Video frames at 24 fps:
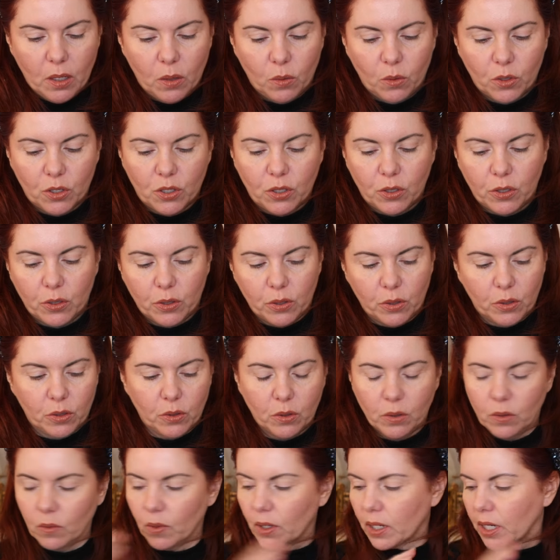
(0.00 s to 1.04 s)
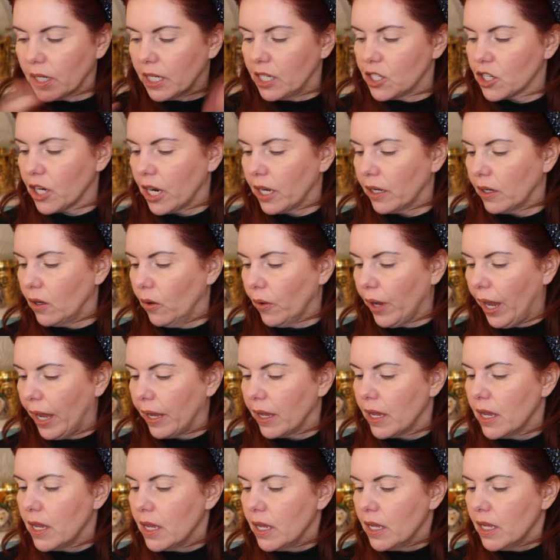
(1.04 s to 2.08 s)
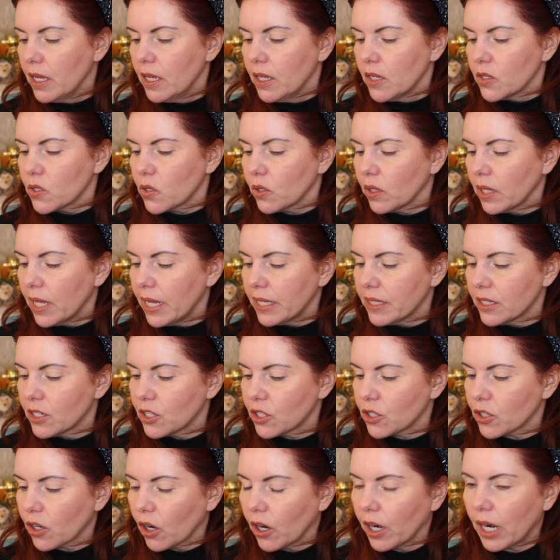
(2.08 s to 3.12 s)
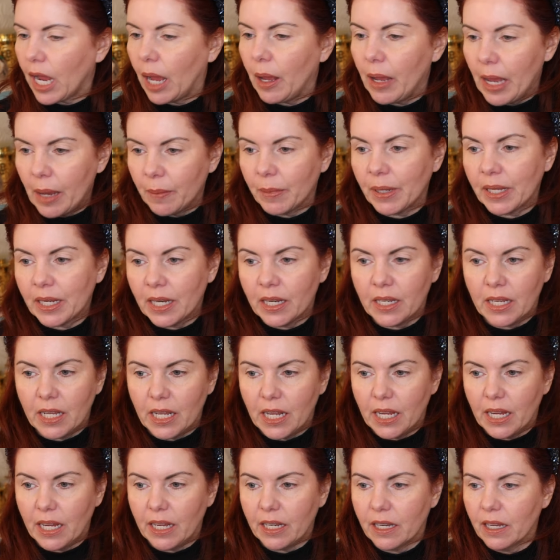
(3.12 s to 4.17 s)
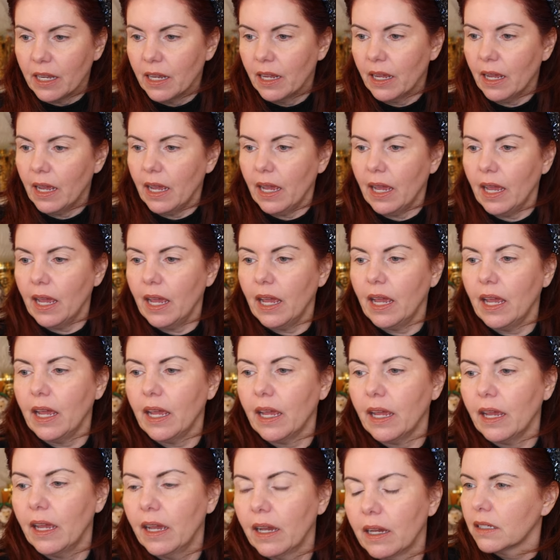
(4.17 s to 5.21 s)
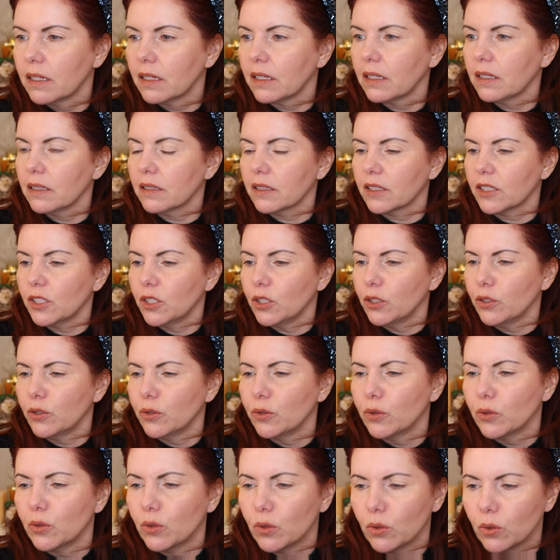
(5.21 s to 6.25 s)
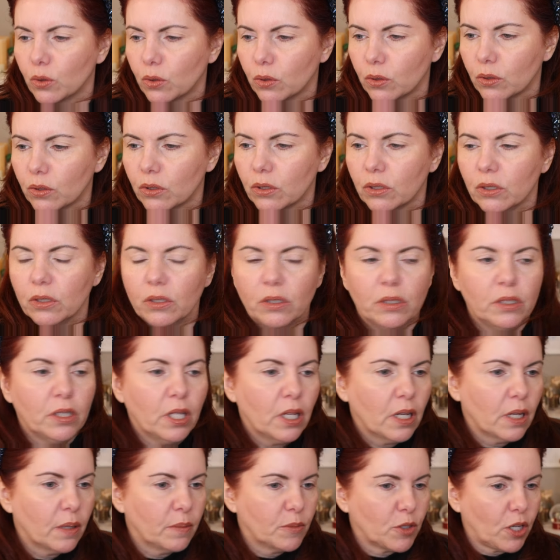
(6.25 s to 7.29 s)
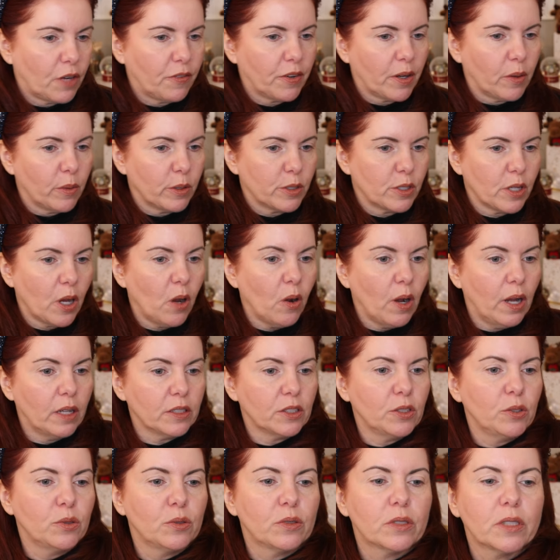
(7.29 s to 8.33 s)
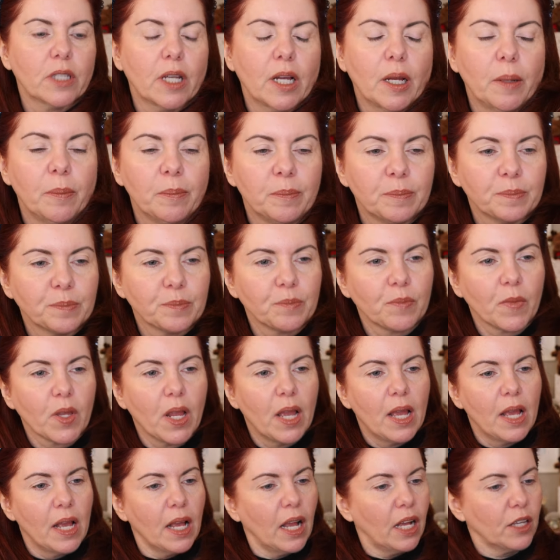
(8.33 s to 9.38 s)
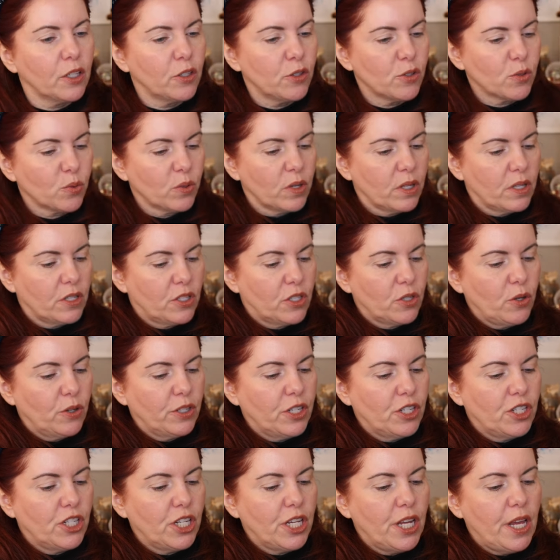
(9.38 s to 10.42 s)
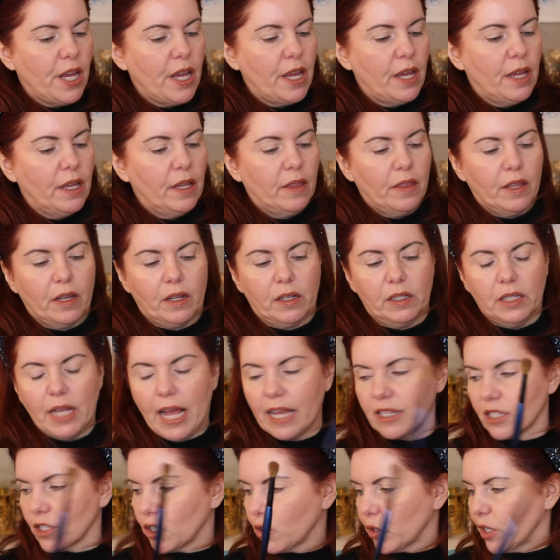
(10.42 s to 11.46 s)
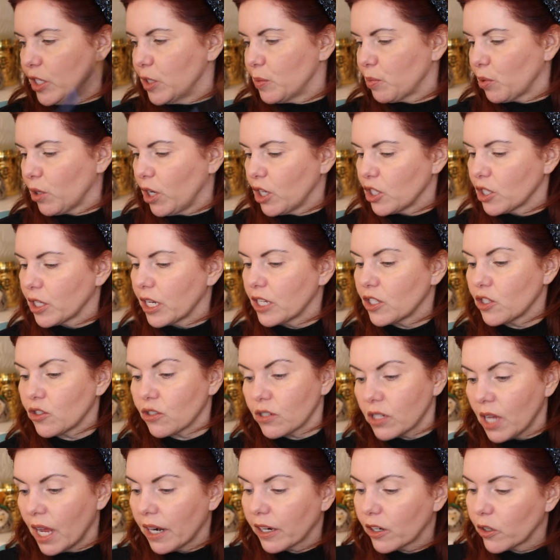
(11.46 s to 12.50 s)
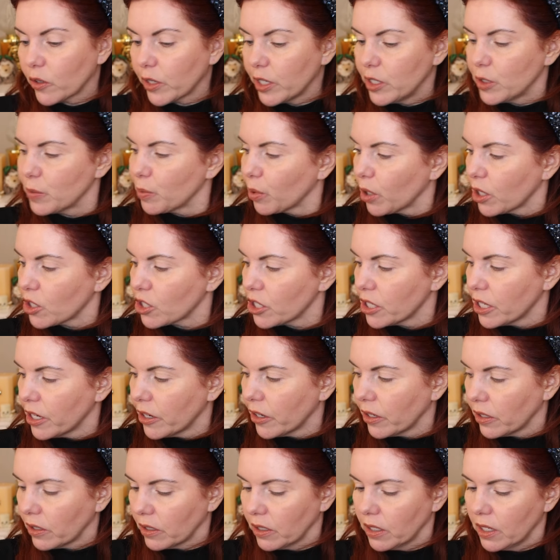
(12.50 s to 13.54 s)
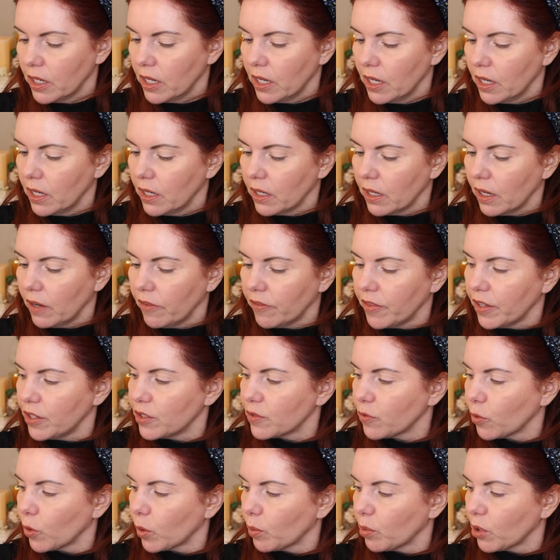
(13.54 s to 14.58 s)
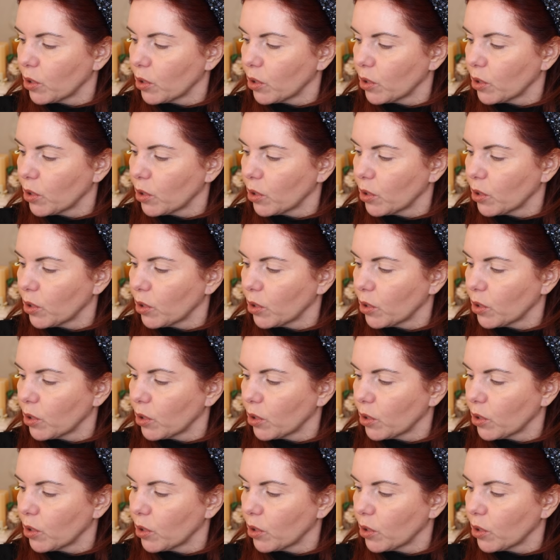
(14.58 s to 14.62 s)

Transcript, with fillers: We'll do one on each eye. Okay, so let's start. I am gonna need a, let's use, try to figure out which, oh, I'll use, um, I'll use one of the Sonia G, the classic crease brush, because there's not a crease brush in here of these four